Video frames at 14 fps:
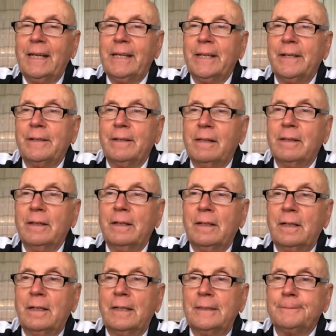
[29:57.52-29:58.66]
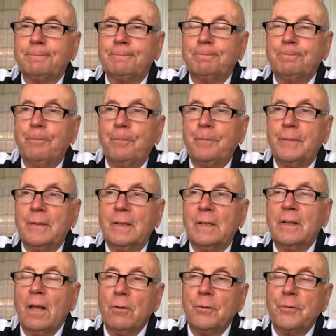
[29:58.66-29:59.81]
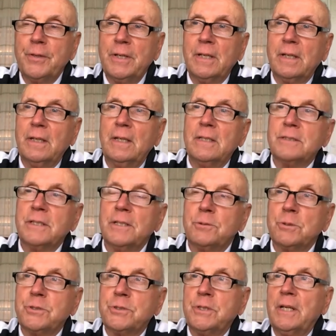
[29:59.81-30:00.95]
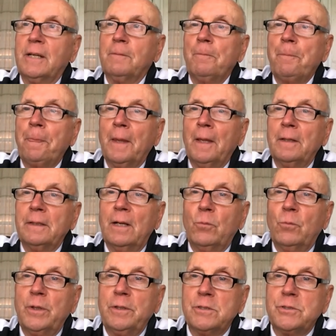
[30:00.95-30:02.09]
And another thing is interesting that when you